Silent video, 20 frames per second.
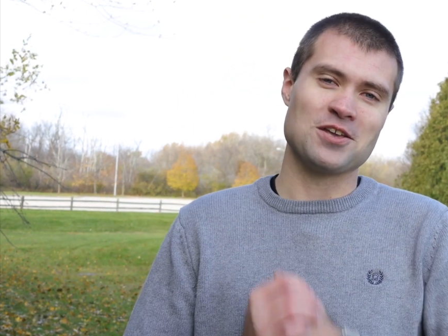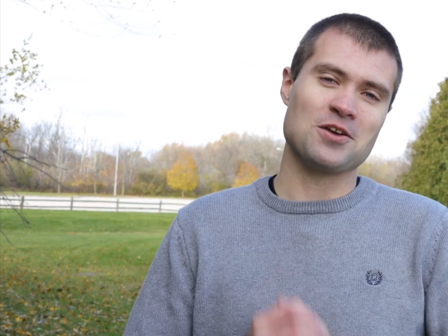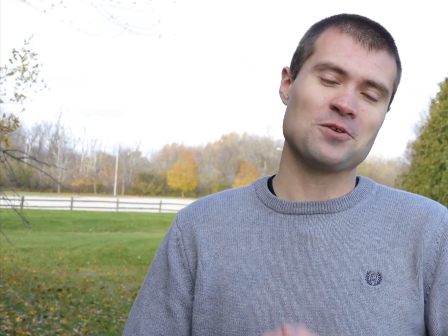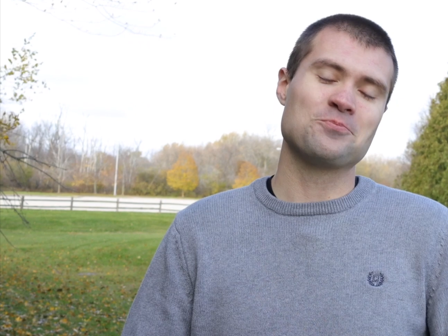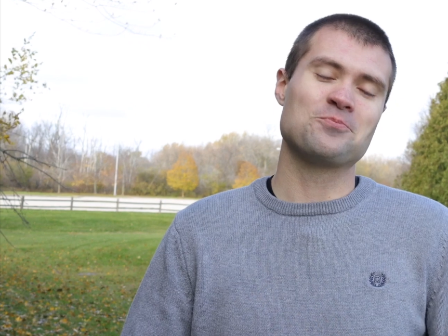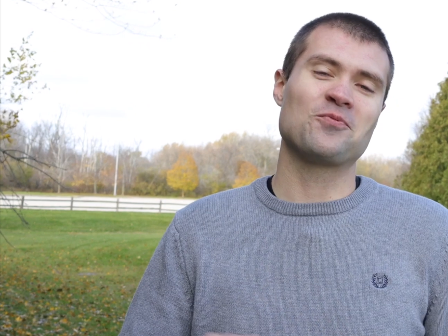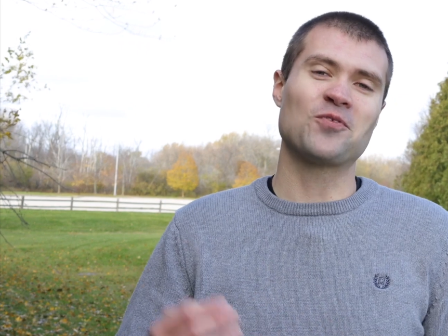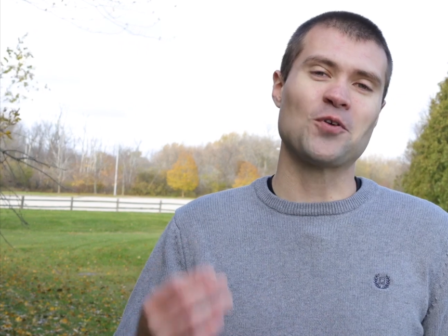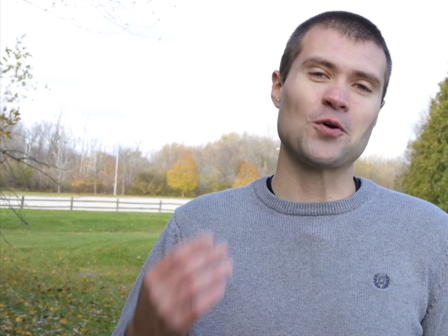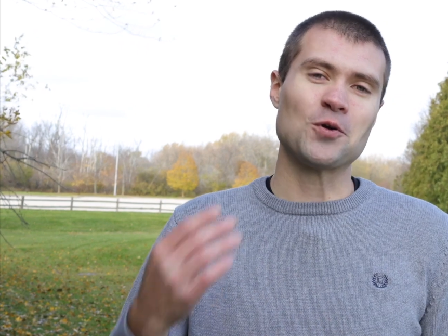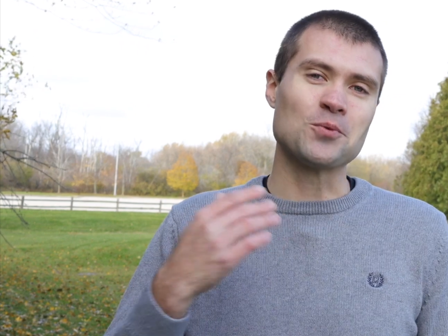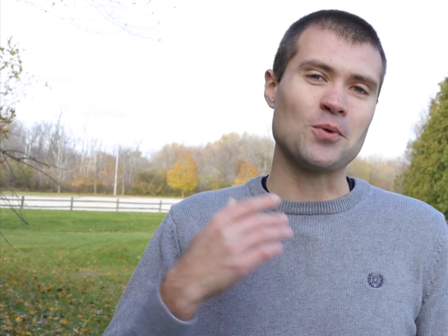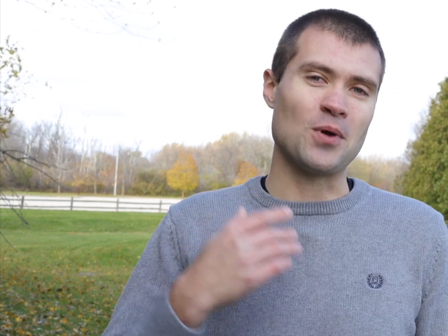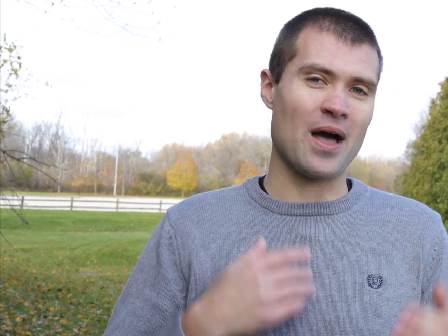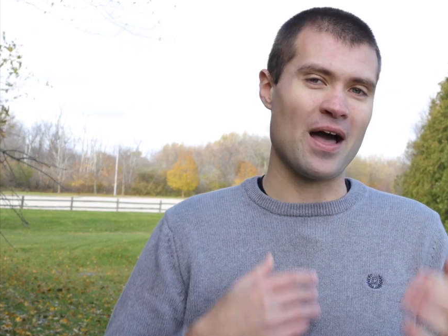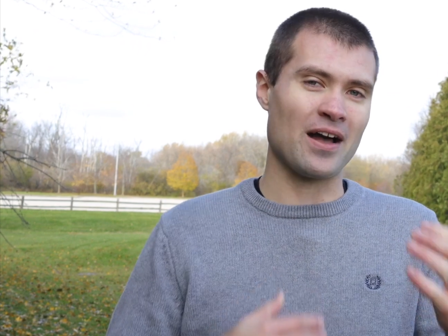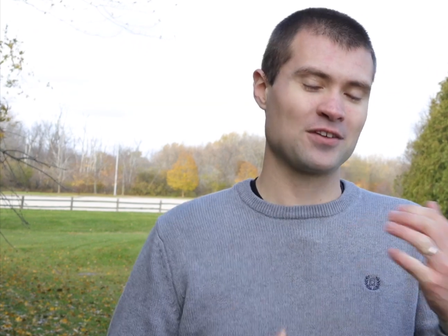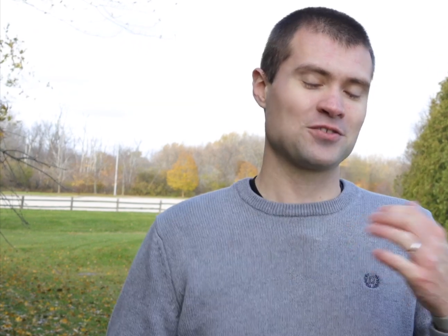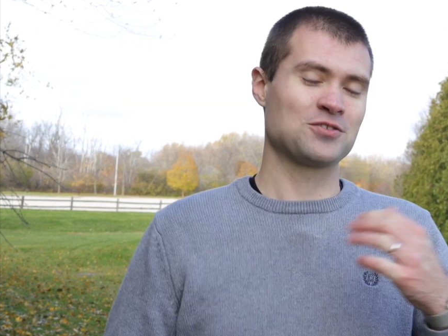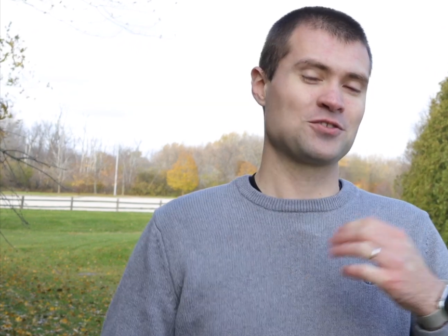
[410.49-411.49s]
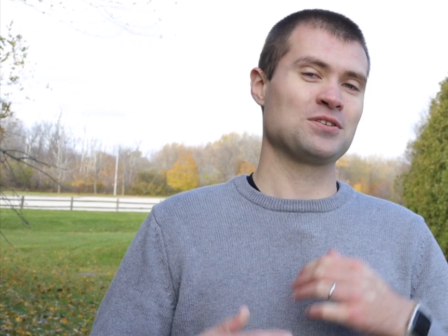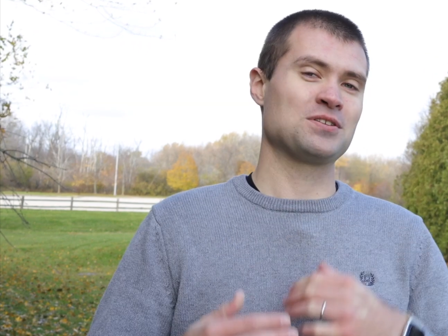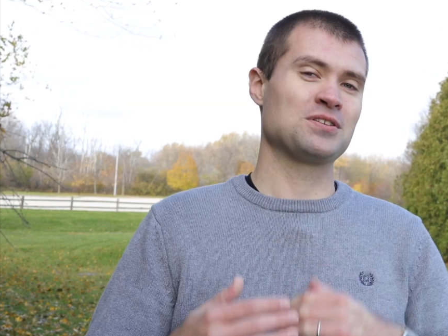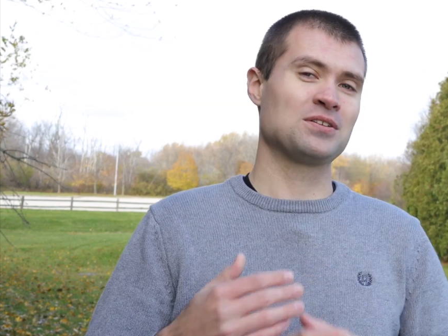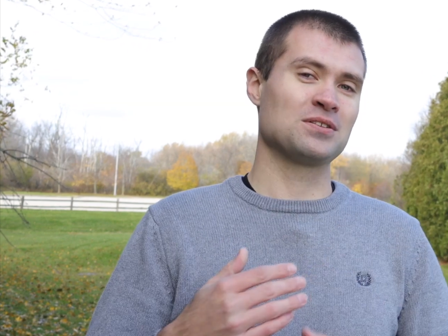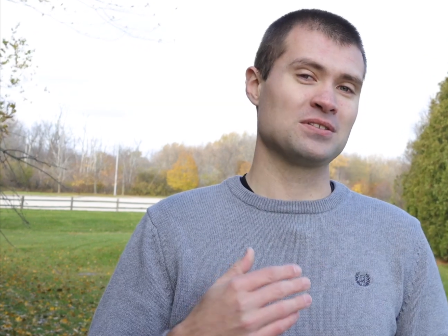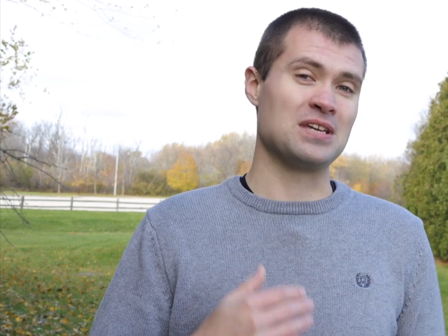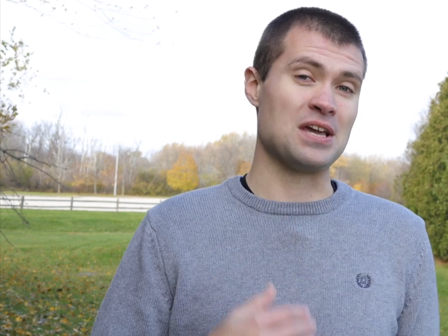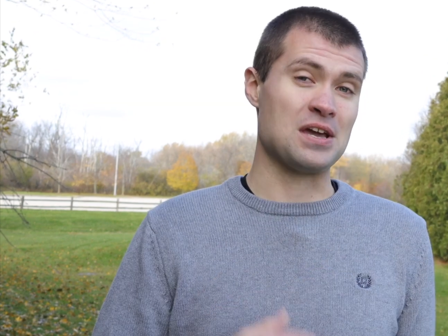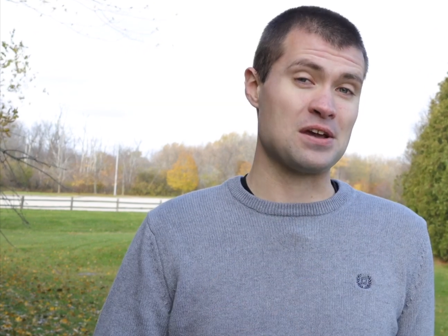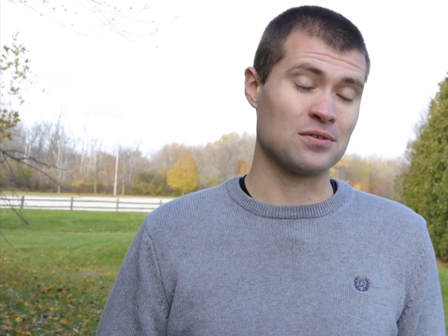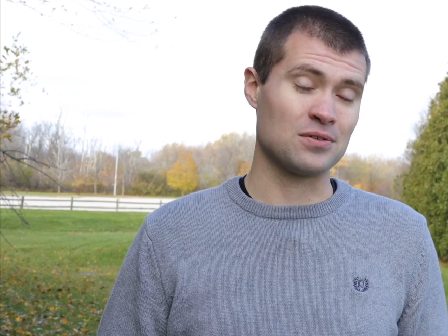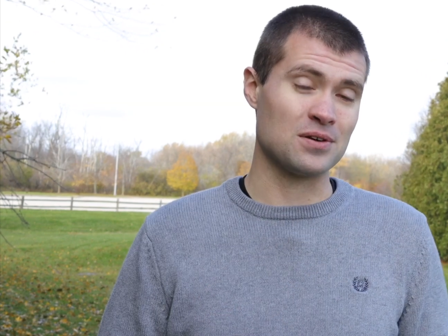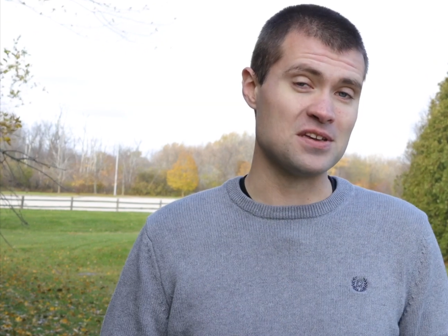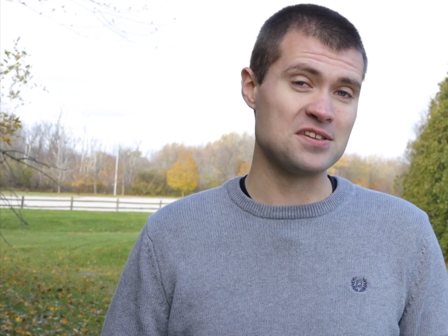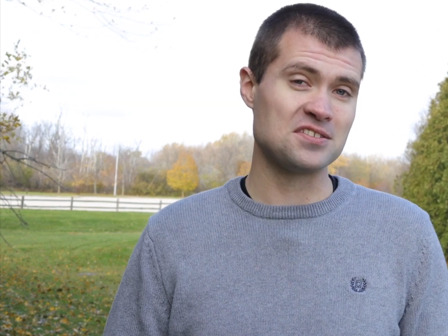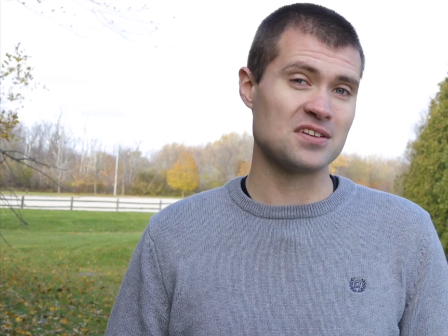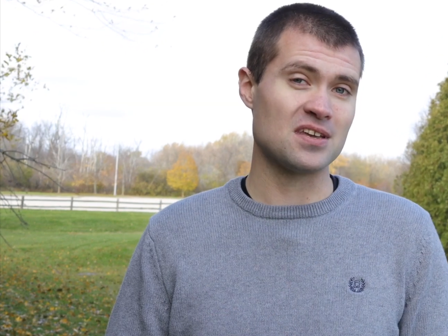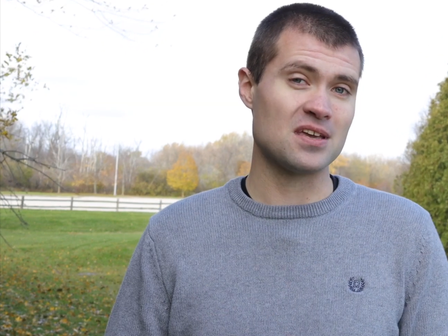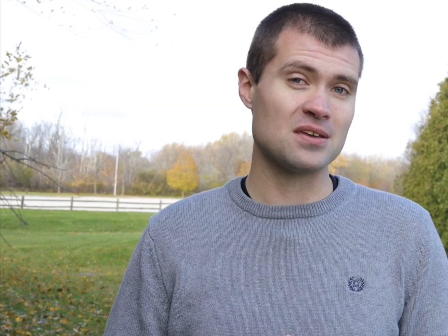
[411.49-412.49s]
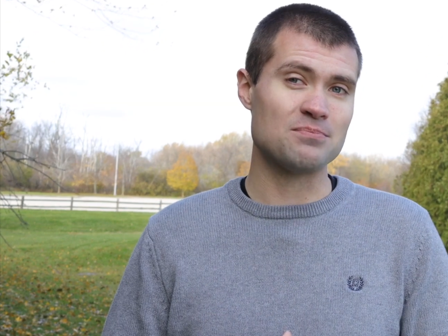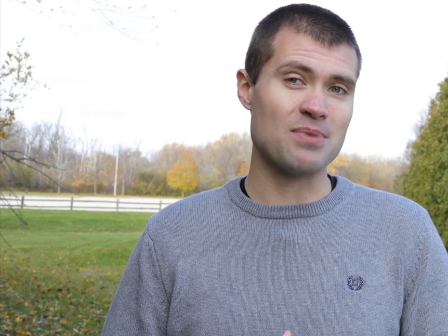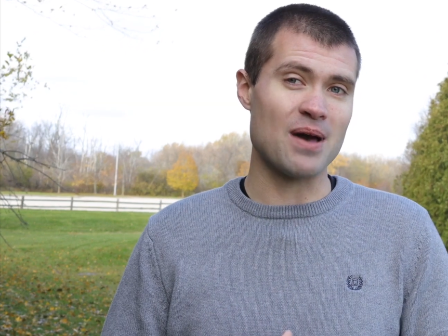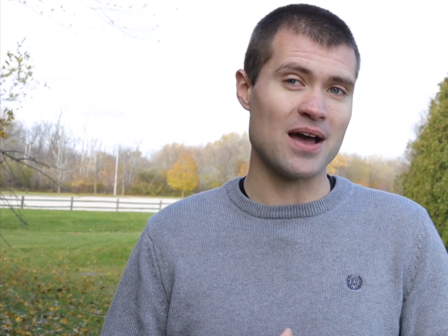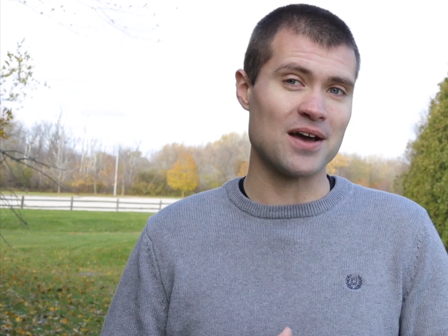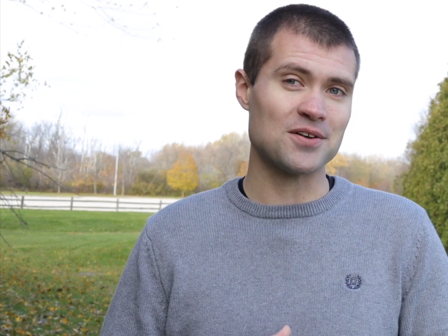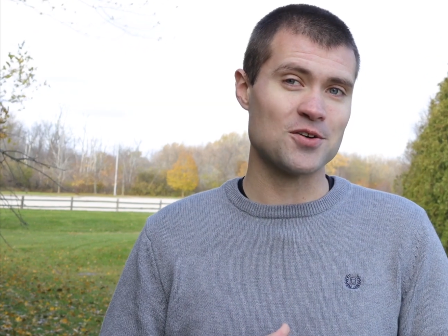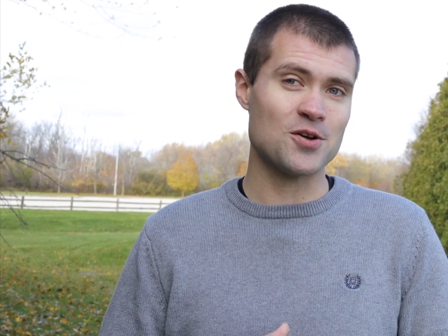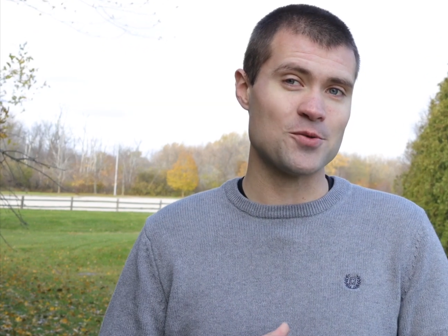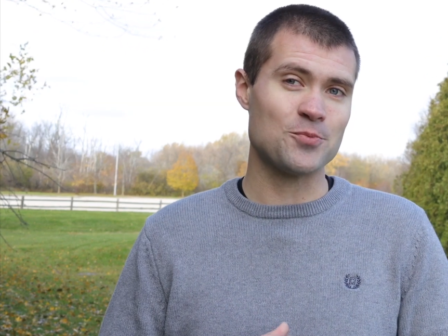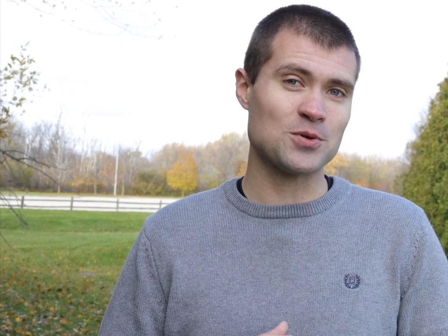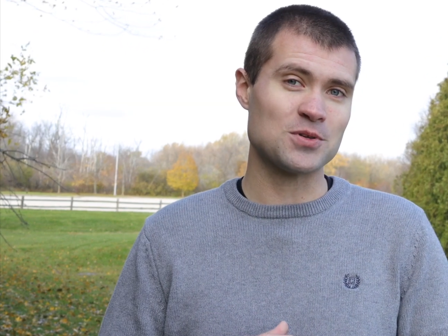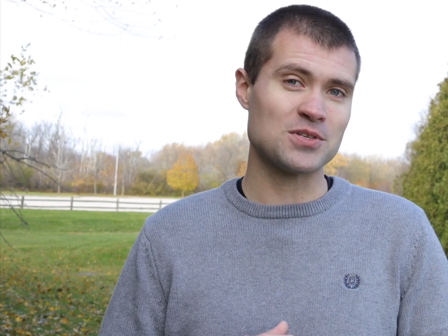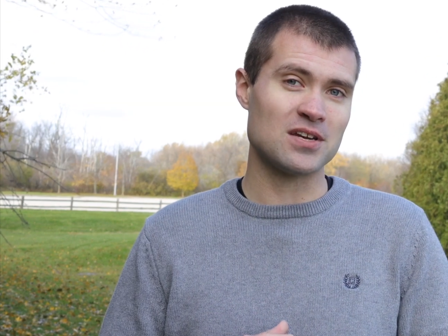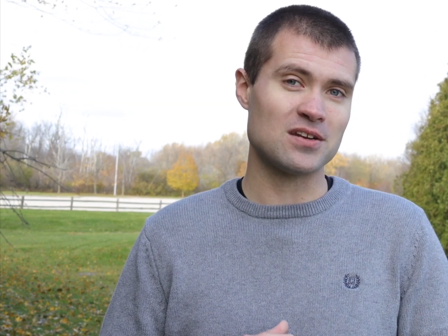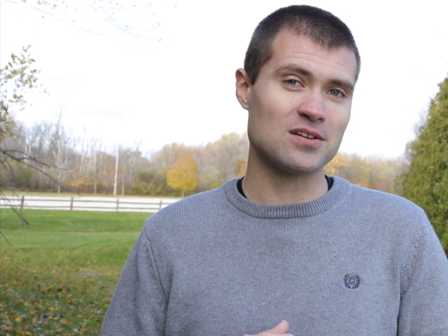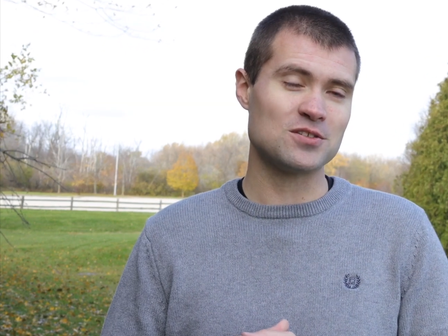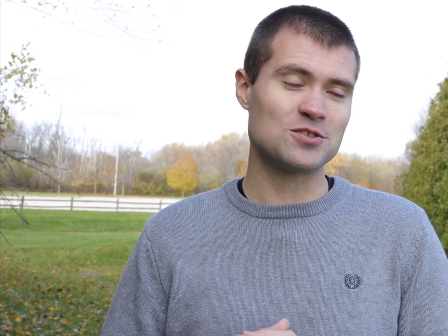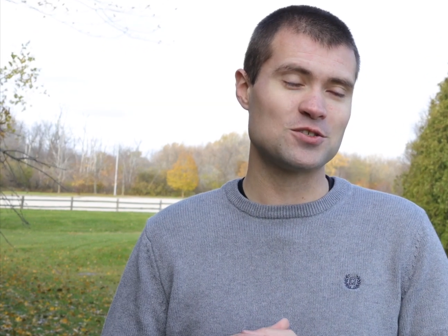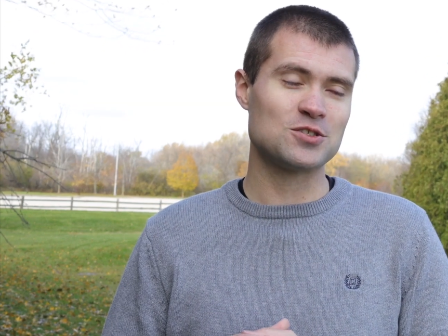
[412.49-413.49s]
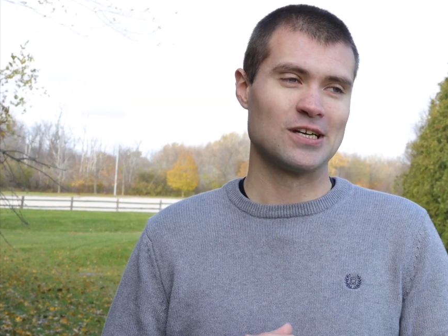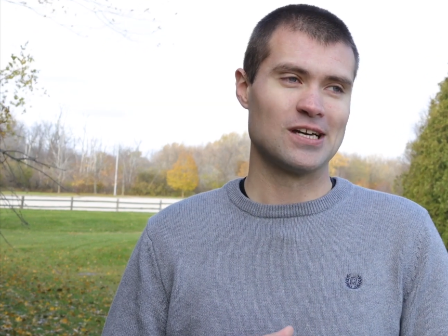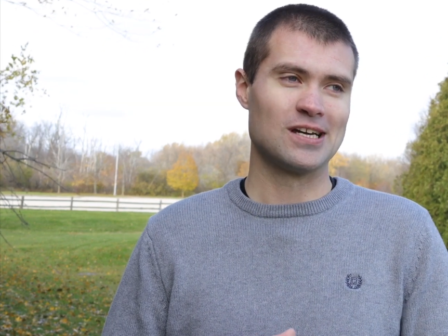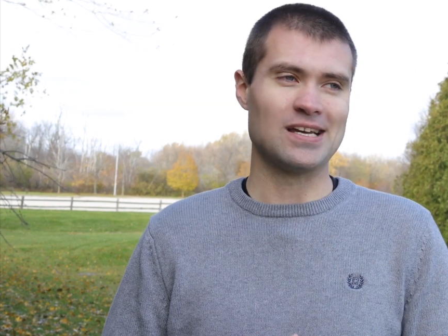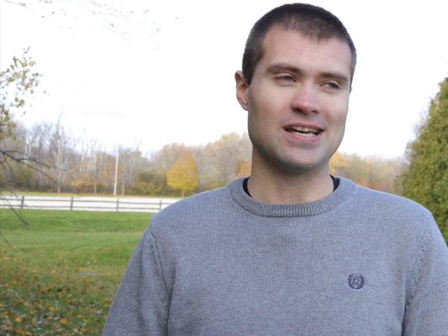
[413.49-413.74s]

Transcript: Your phone will actually still decrease in battery percentage.